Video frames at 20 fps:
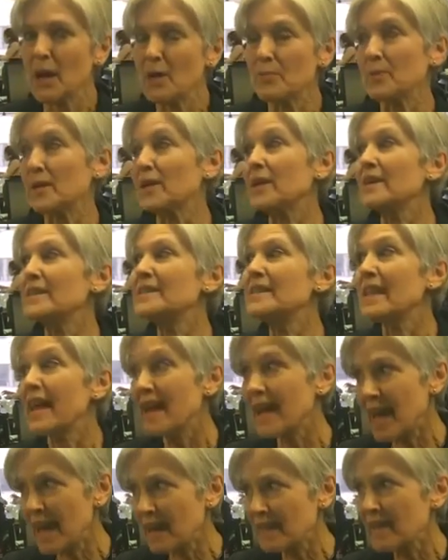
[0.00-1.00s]
because they
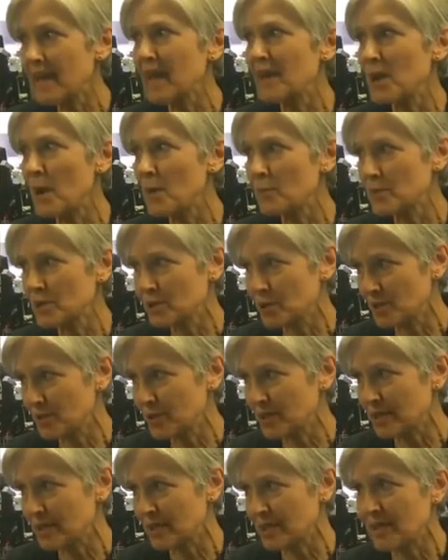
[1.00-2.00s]
had that
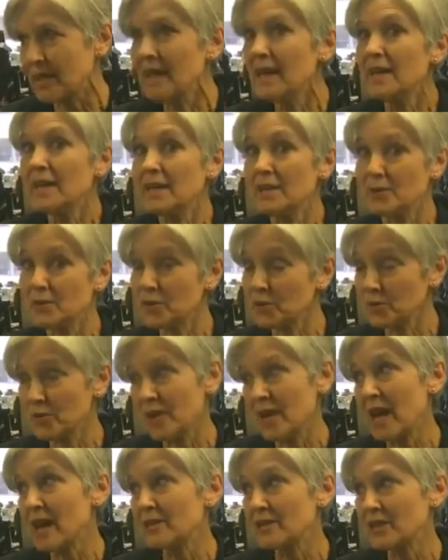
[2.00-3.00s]
opportunity in
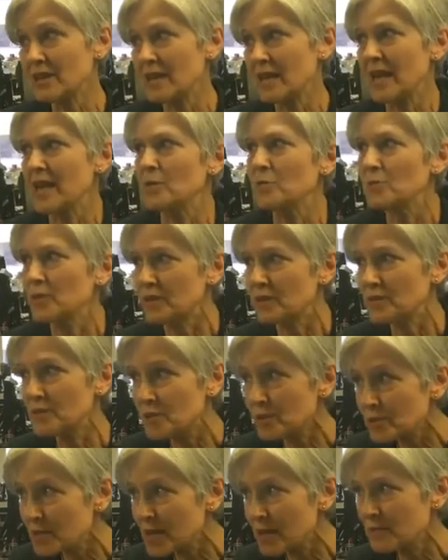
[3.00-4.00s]
2008 with
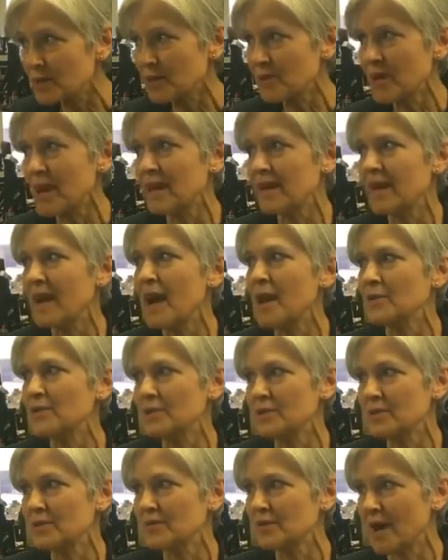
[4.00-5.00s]
2 Democratic
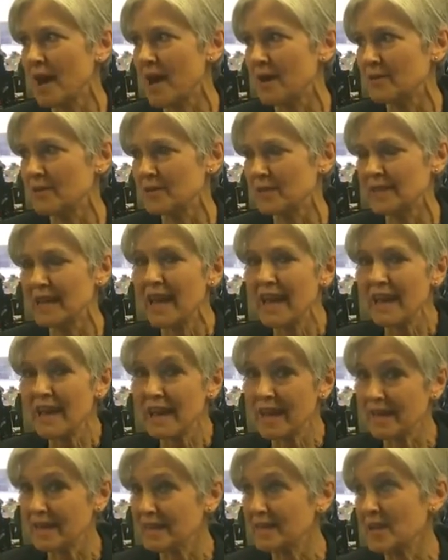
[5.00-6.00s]
houses of Congress
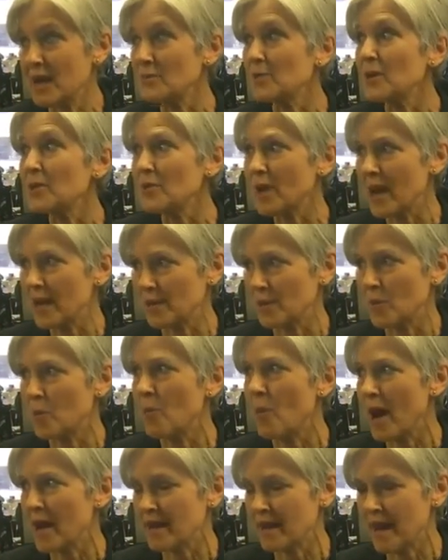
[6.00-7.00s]
and a Democratic
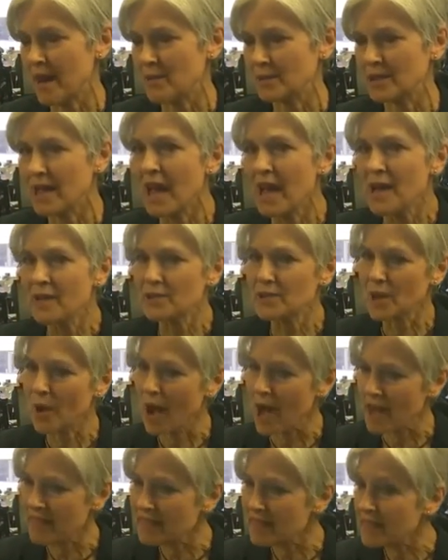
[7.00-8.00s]
White House. So
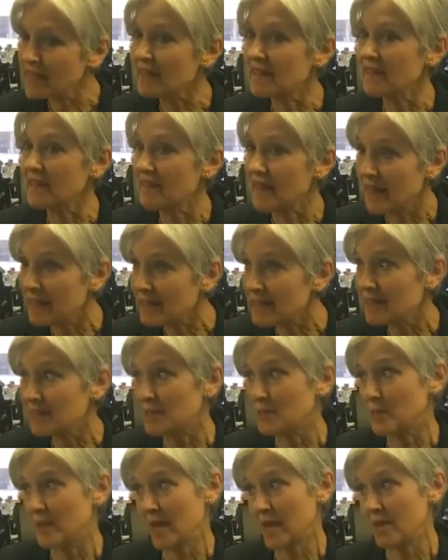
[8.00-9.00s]
I think they need to
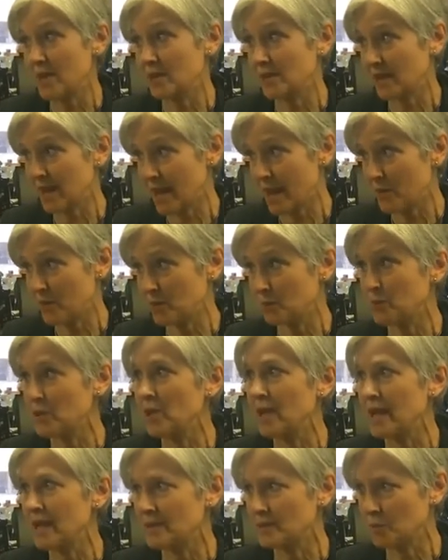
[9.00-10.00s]
be held accountable
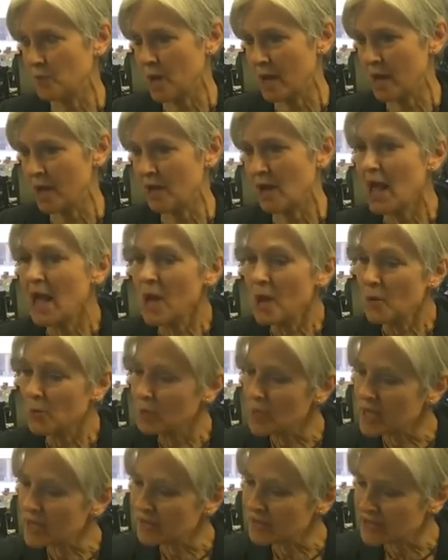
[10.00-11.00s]
as well.
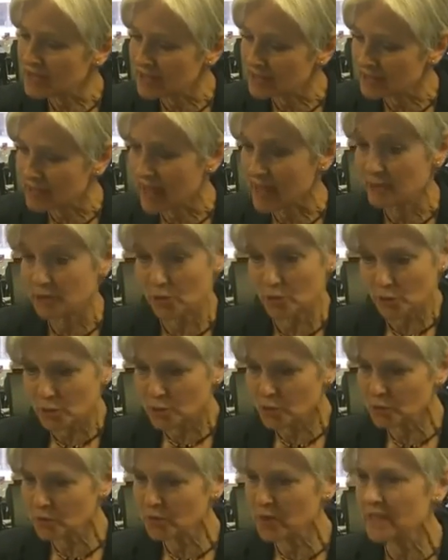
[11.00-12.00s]
We have a disaster.
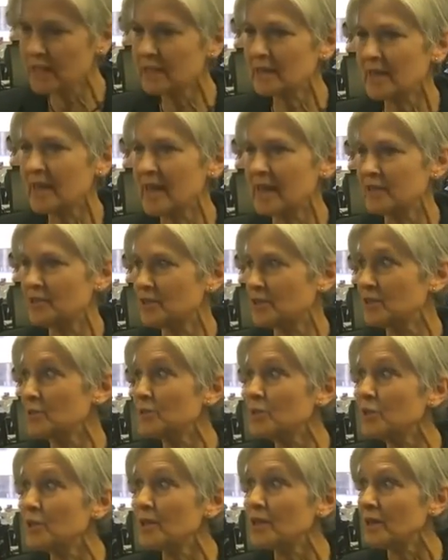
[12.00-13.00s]
Who re-engaged the
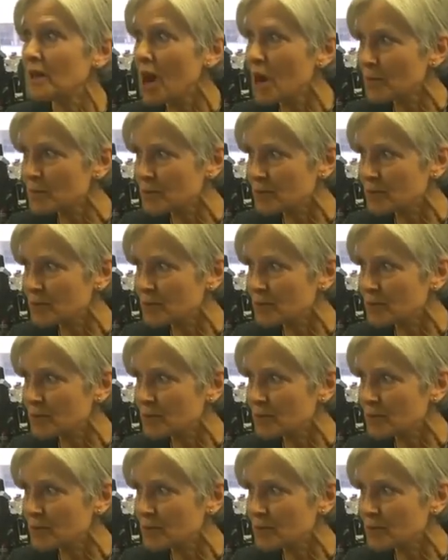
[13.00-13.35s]
nuclear arms